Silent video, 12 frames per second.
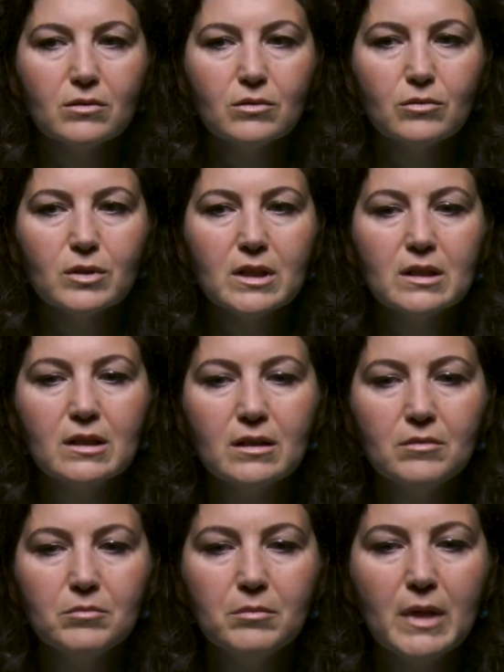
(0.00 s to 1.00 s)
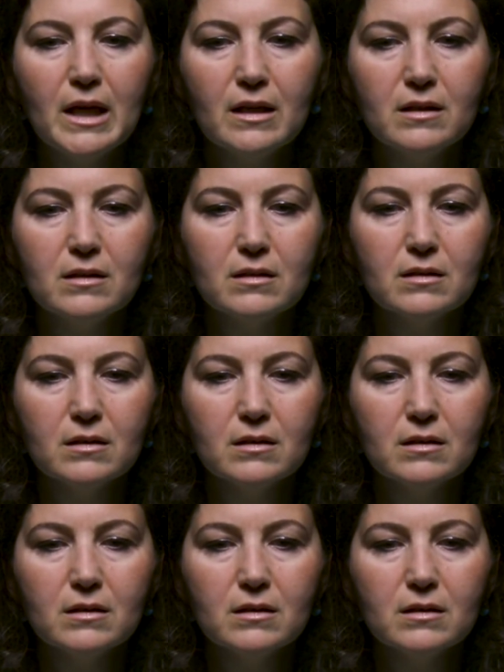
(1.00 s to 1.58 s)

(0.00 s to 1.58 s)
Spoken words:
really made